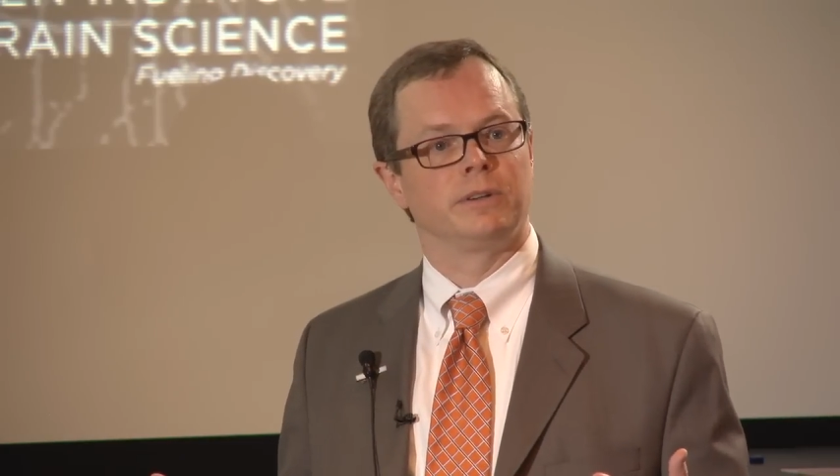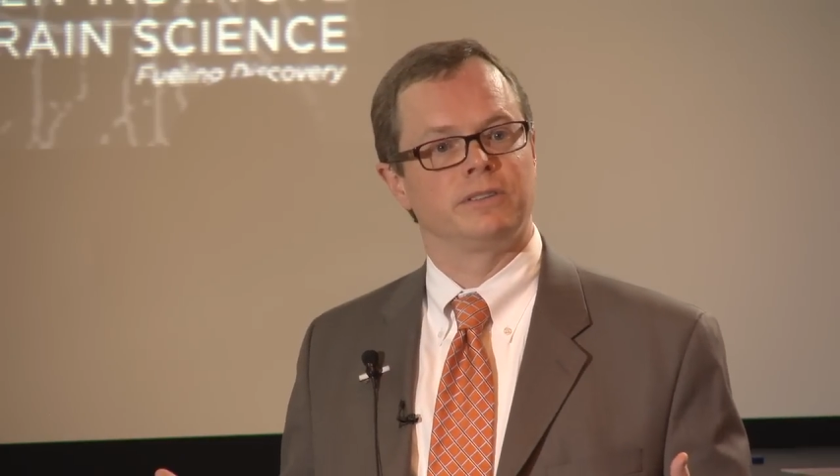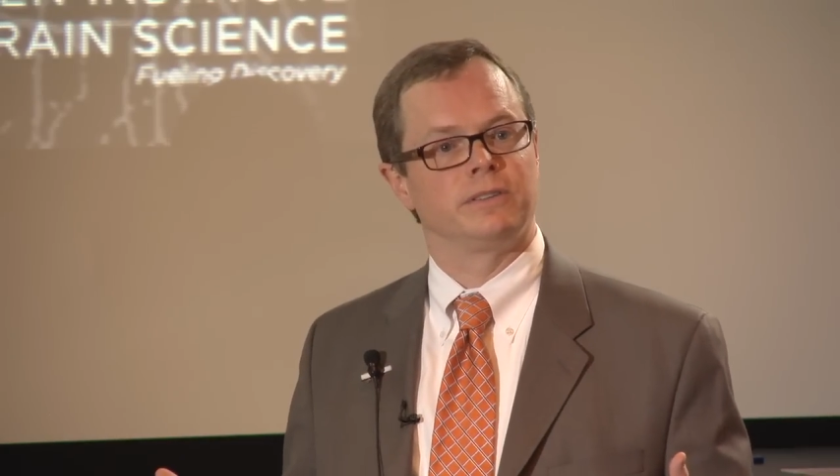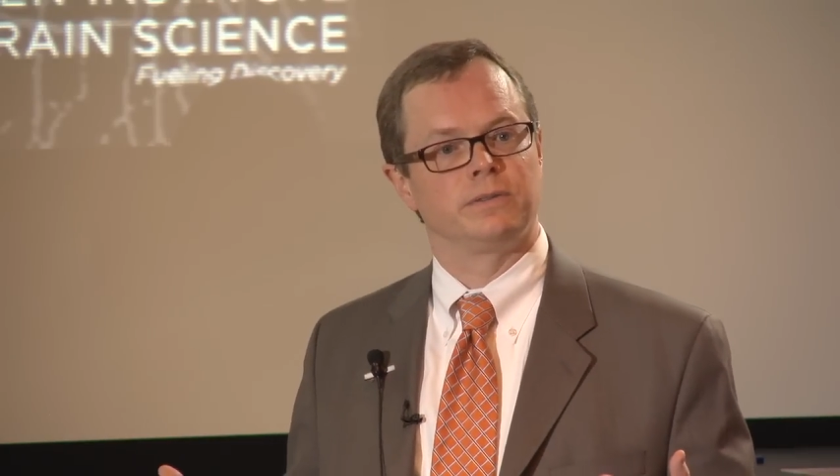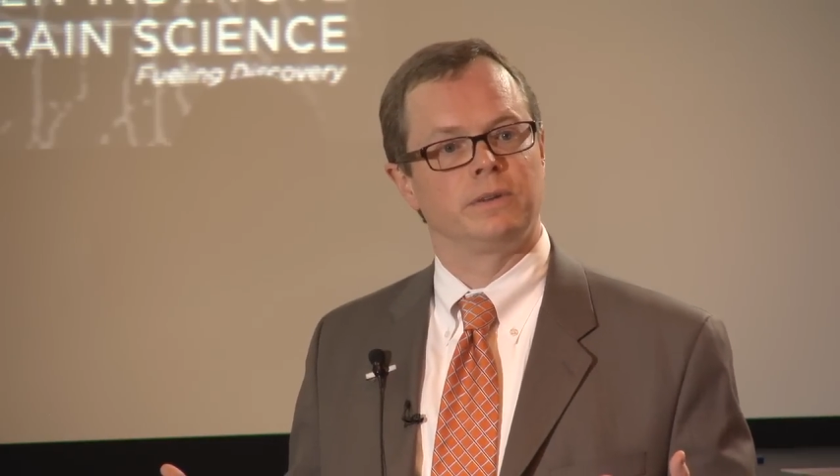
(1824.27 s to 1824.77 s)

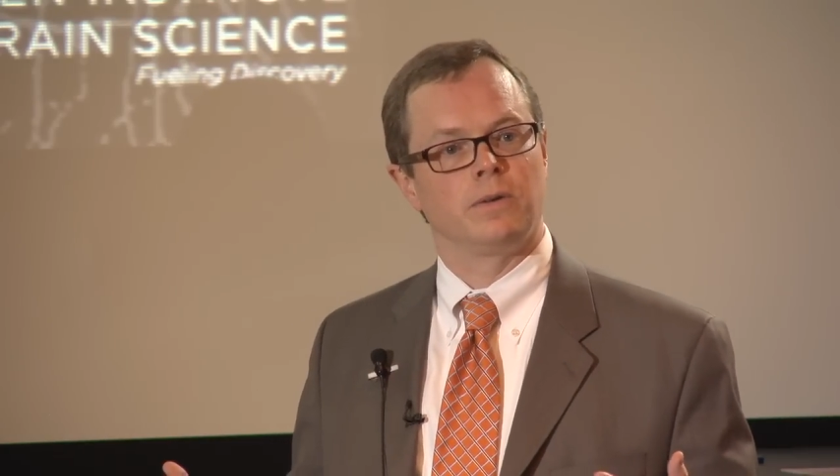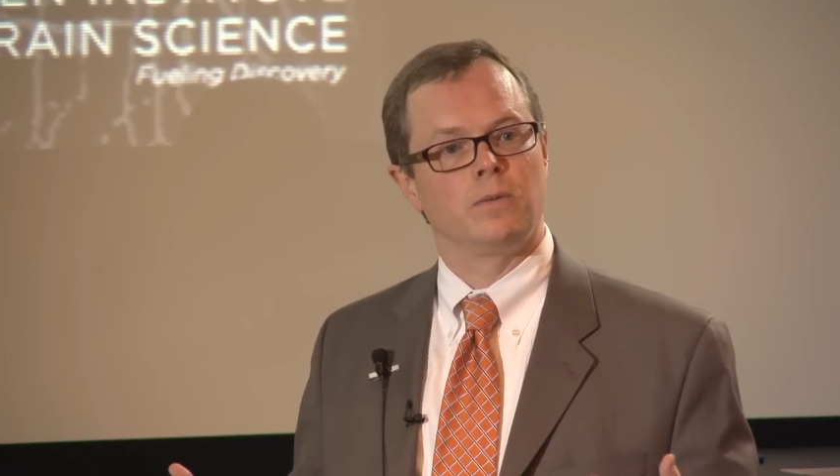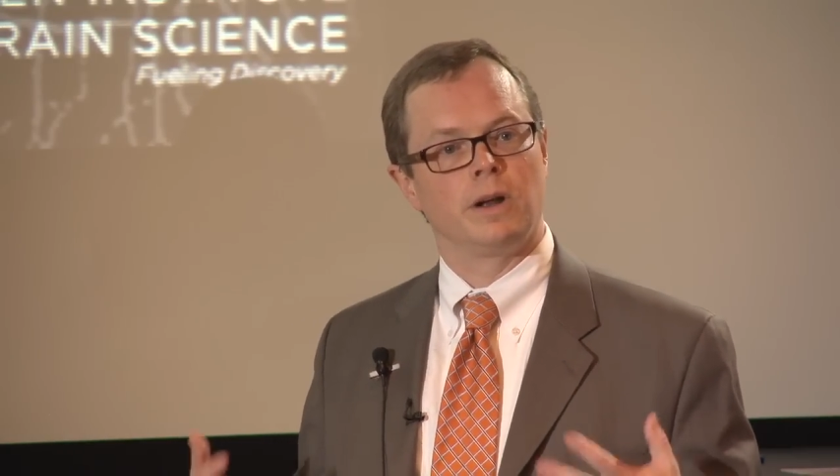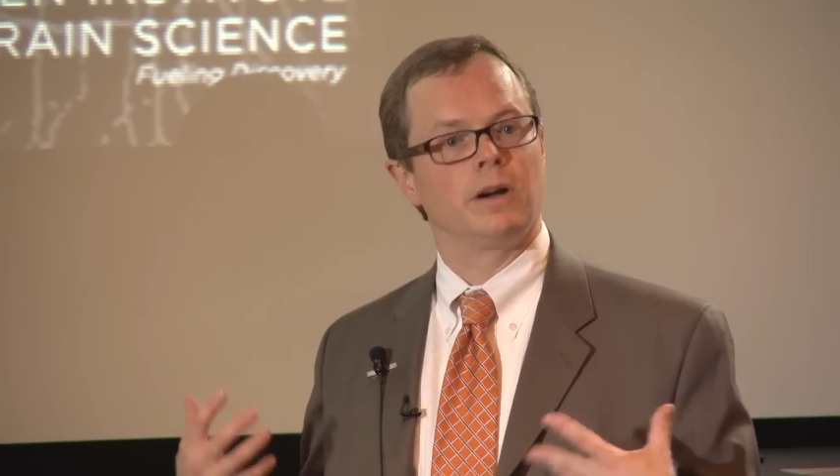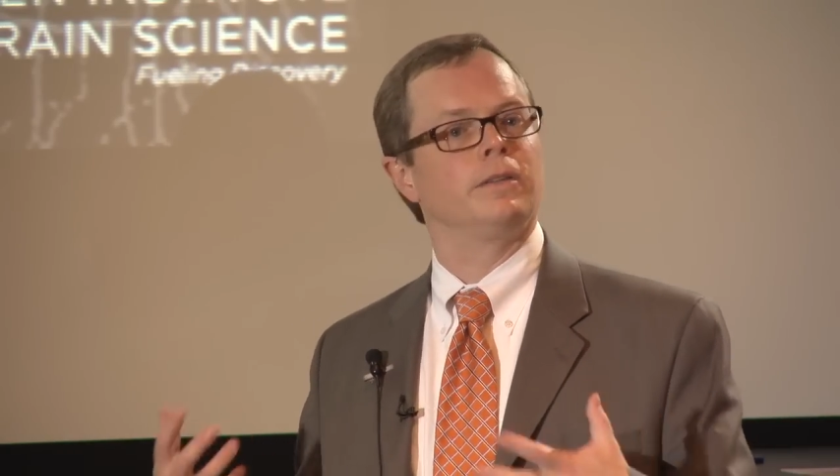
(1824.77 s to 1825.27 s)
which is,
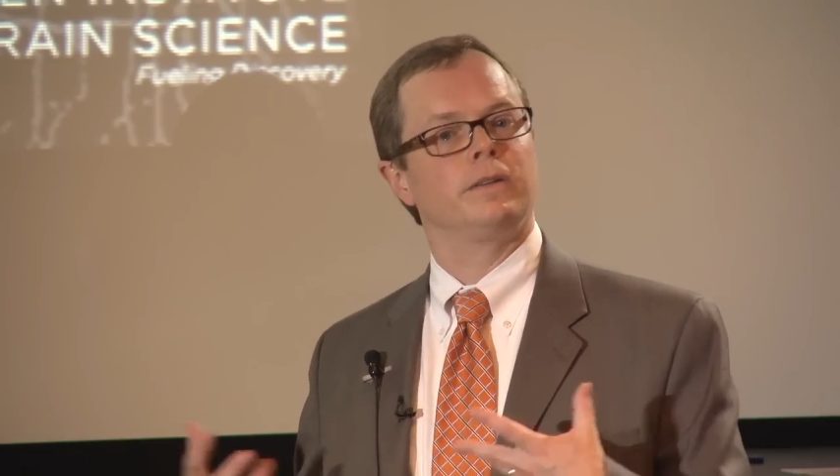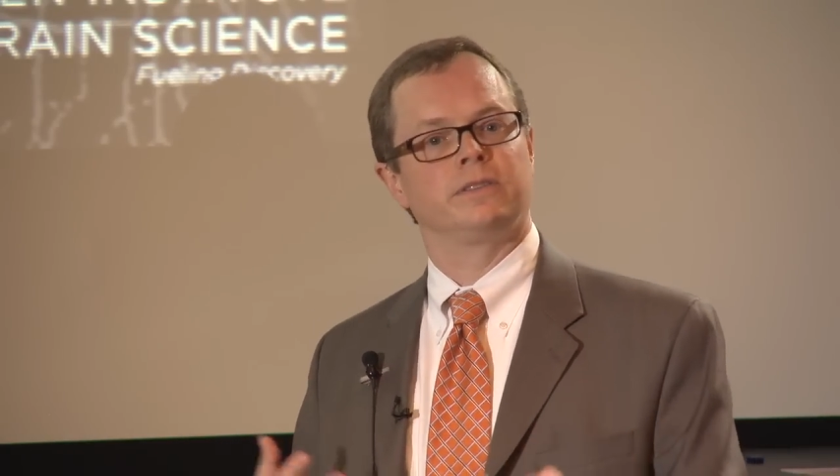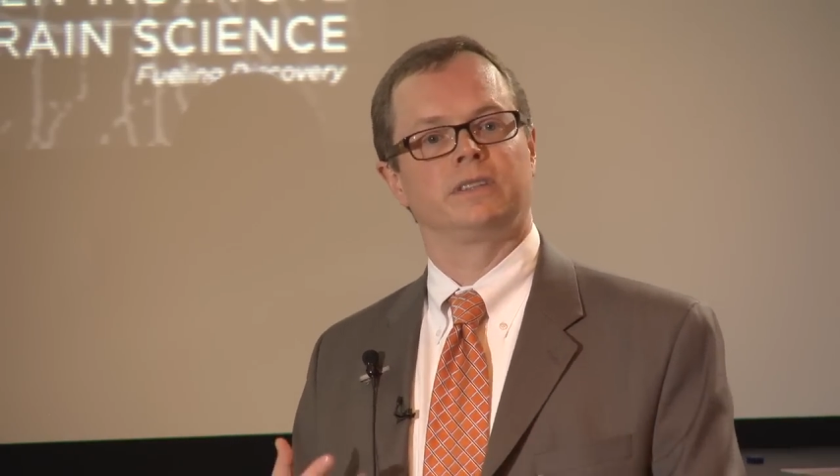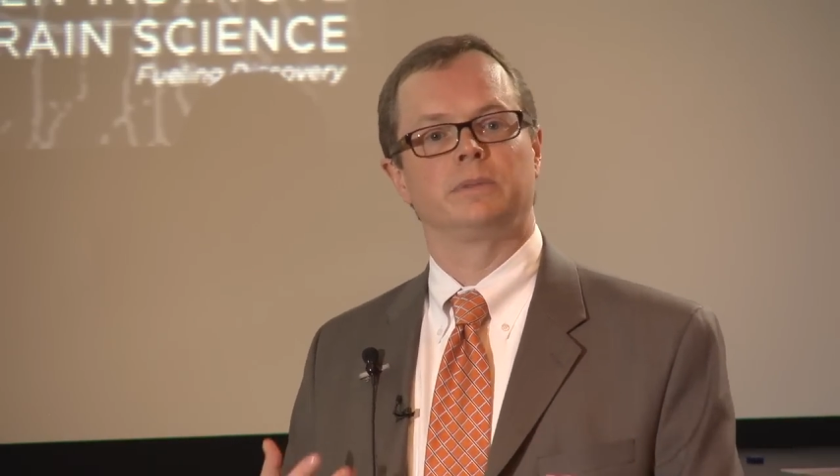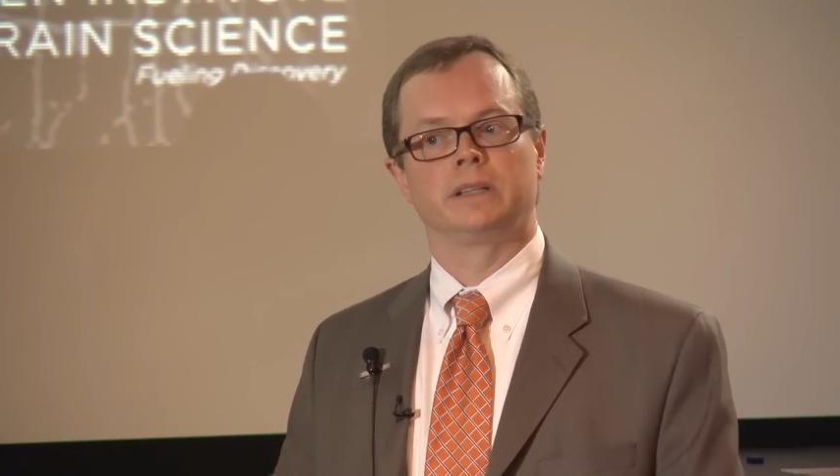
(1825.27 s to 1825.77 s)
what are
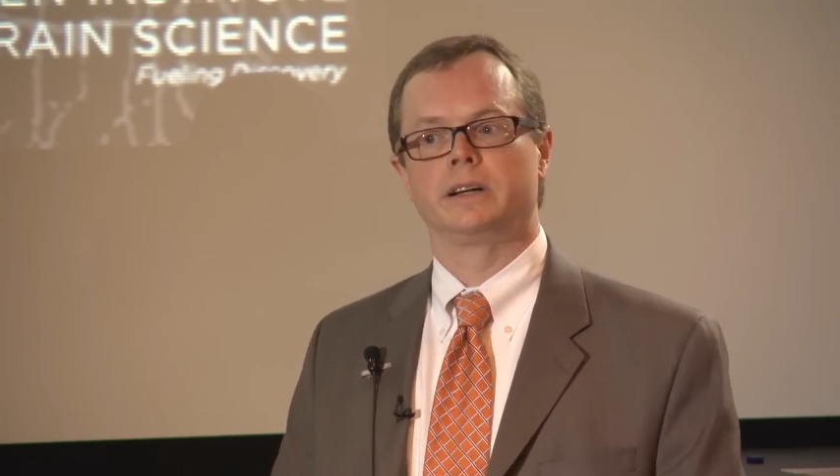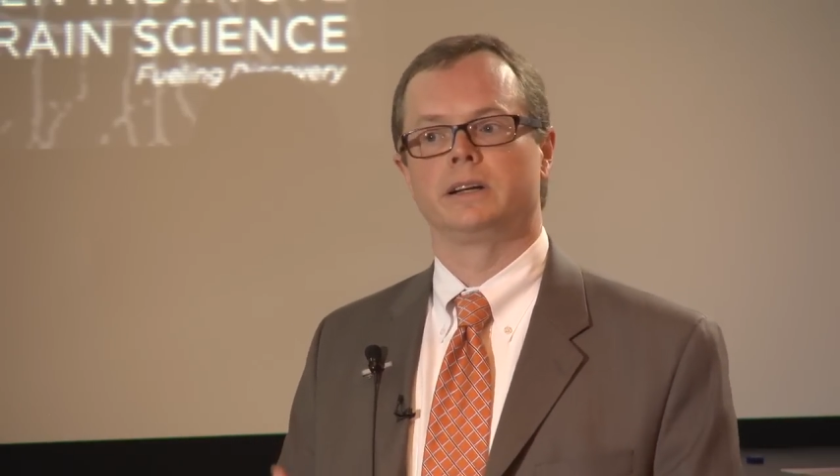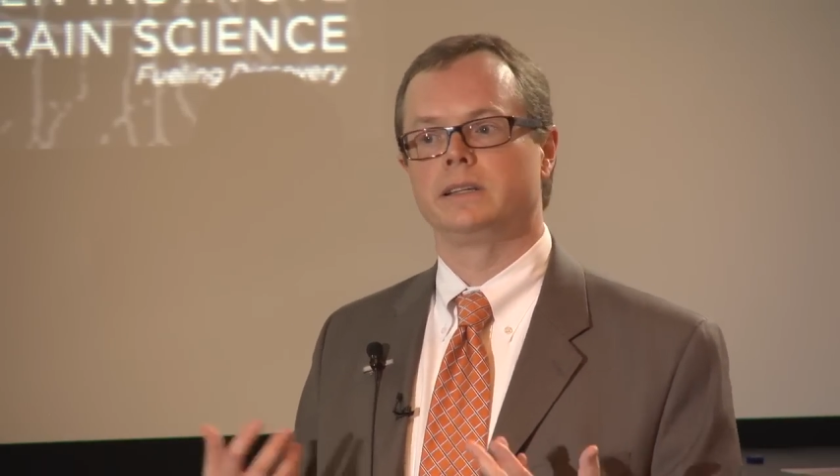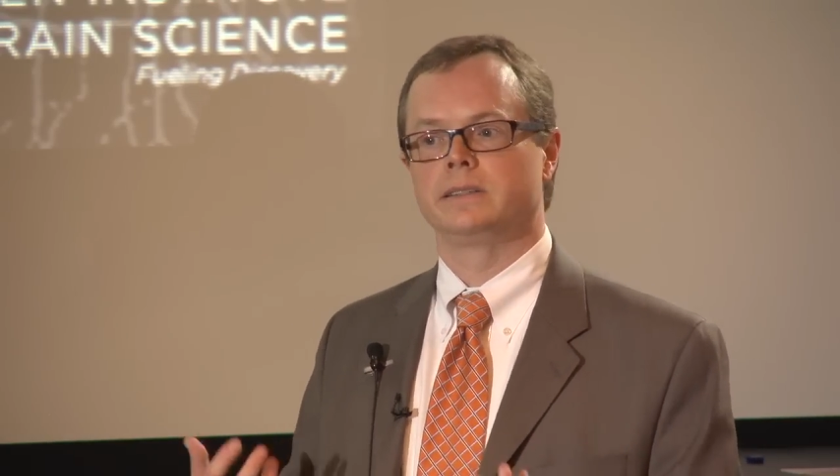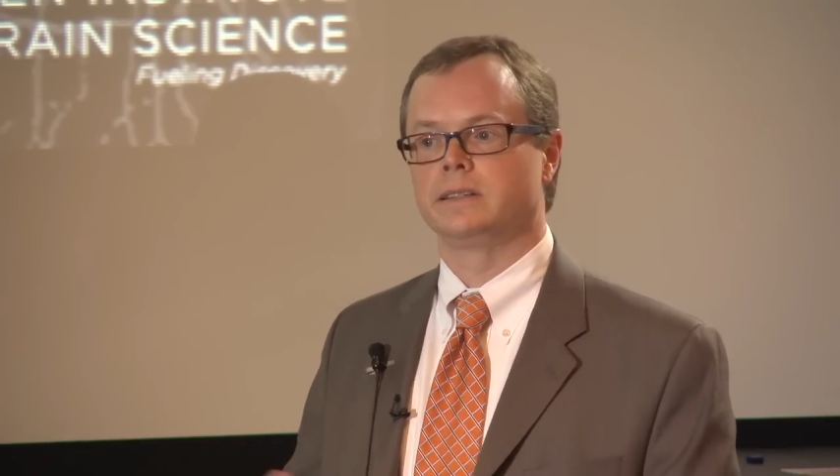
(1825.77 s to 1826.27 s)
those similarities